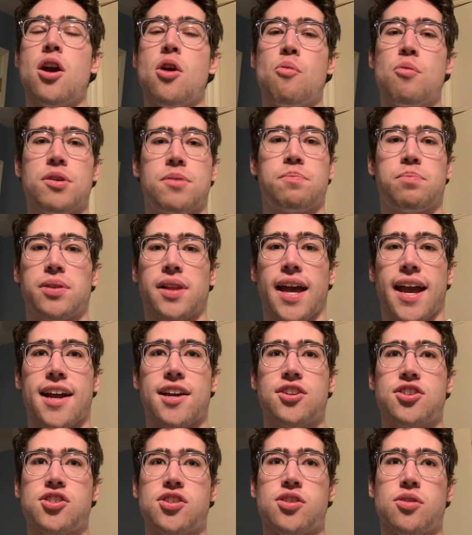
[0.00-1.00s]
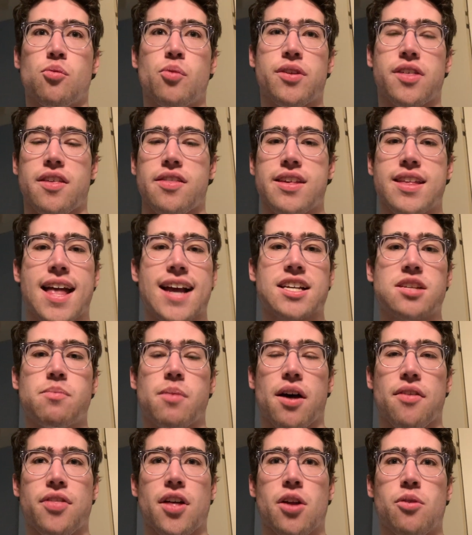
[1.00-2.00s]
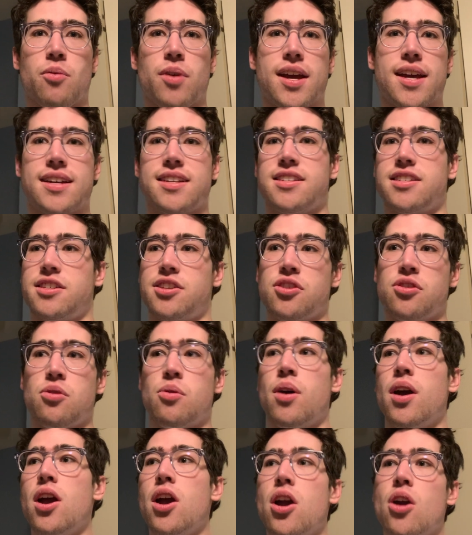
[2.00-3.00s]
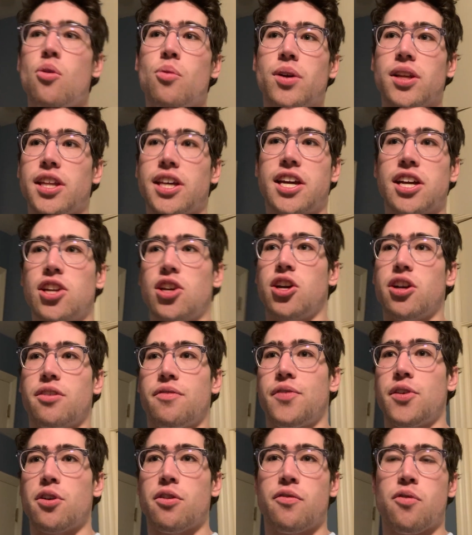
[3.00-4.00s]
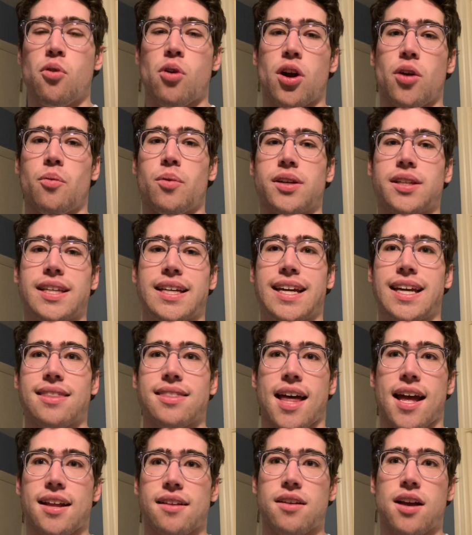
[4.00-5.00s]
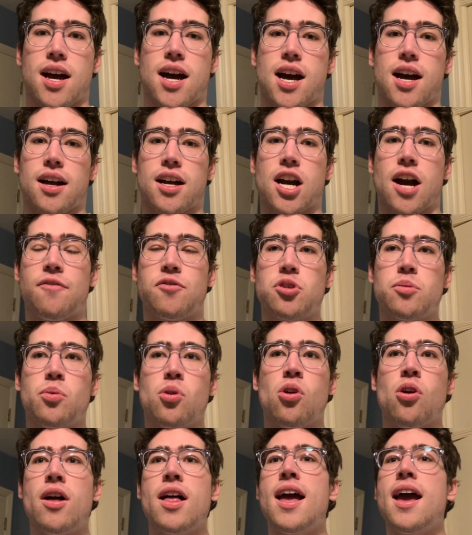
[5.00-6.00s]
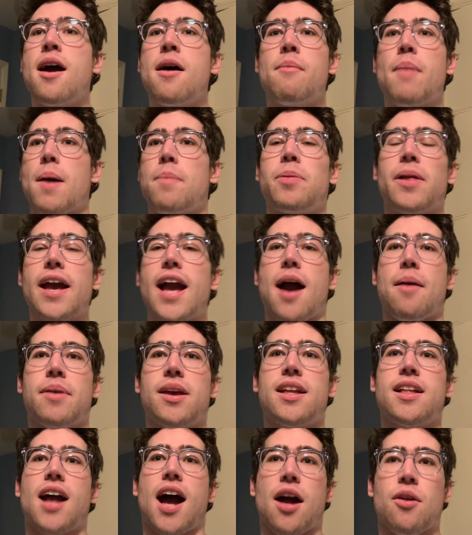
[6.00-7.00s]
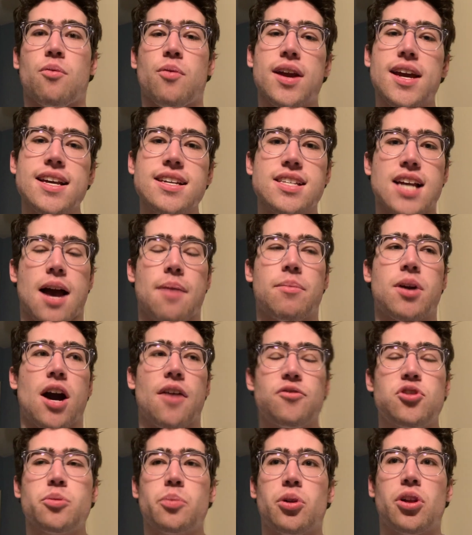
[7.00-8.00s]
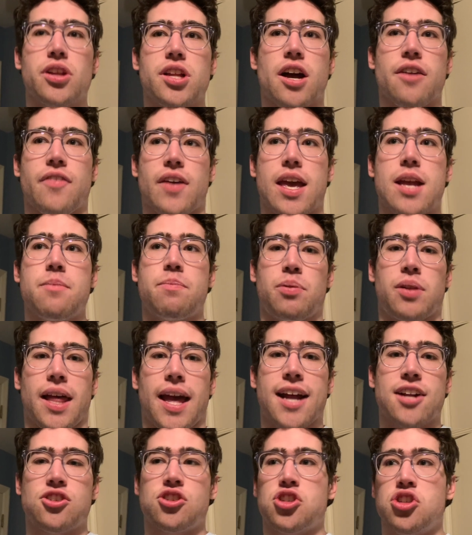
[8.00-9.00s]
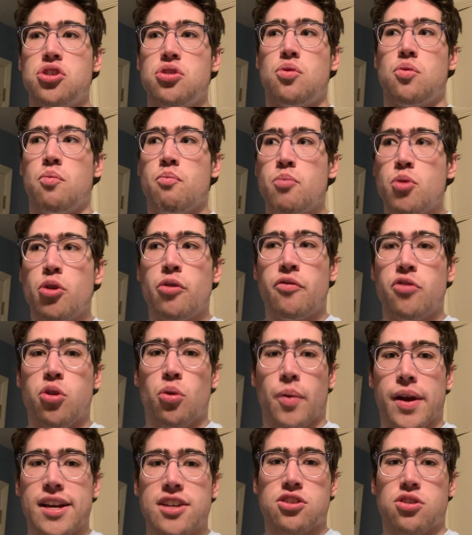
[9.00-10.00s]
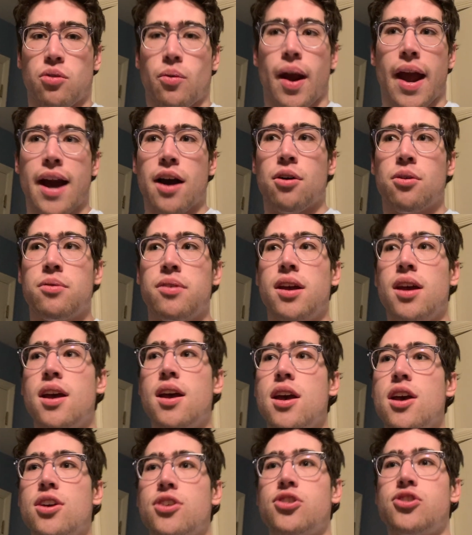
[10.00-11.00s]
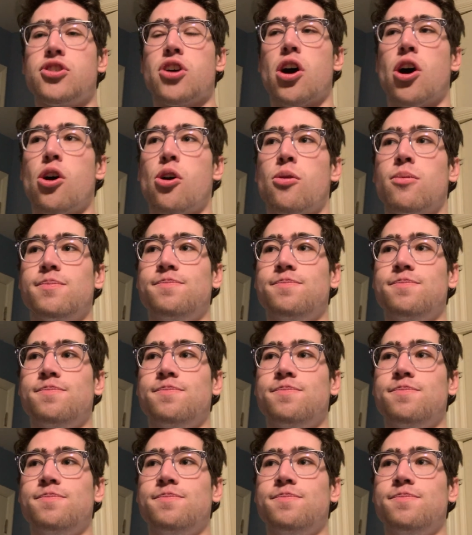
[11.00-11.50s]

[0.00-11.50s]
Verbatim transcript: with planch within the next month on rings to really get a good feel for it, really get that uh, comfortable. My plan, I mean, on rings, I'm comfortable enough in planch to move the rings around, so.